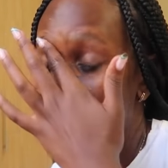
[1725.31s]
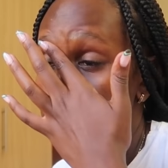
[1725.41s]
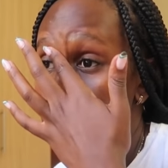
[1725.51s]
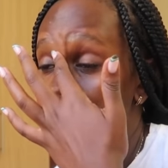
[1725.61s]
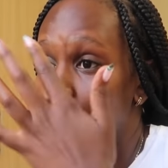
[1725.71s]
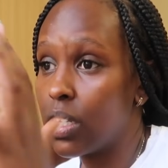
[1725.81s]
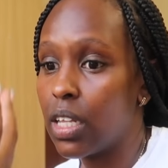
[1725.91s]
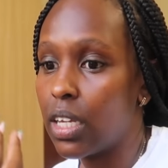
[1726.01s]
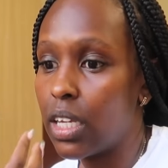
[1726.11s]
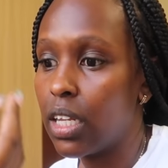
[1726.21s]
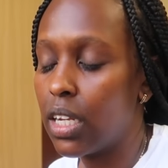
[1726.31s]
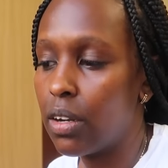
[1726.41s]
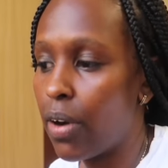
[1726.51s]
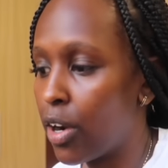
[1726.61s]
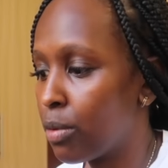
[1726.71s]
I've just been using like
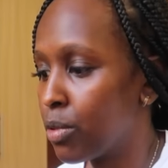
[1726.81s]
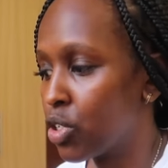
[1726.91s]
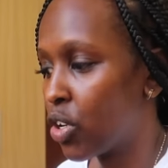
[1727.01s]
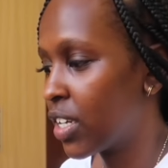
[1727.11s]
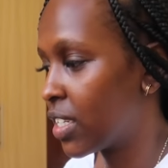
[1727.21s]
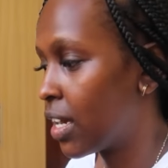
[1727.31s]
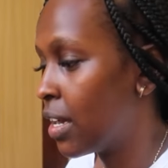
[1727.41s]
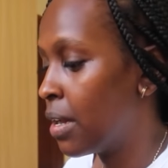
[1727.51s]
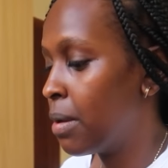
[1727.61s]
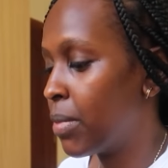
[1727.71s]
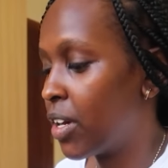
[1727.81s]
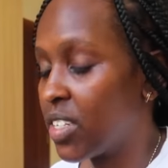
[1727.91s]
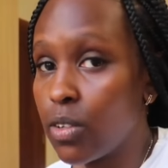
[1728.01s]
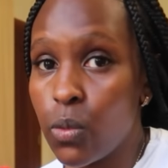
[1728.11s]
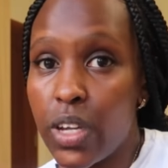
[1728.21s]
any random moisturizer
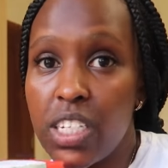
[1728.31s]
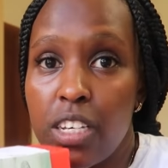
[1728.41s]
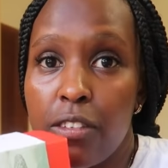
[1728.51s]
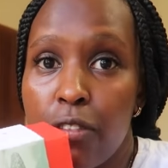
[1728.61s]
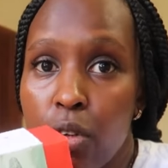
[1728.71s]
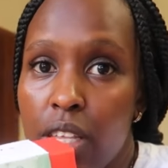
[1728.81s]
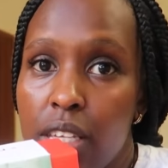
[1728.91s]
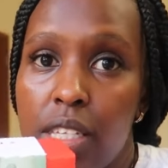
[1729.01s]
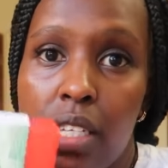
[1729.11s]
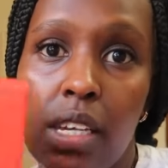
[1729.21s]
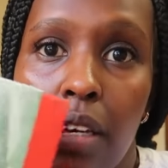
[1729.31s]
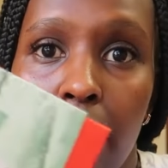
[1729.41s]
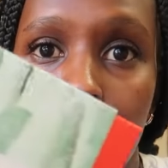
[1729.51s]
because I was waiting for this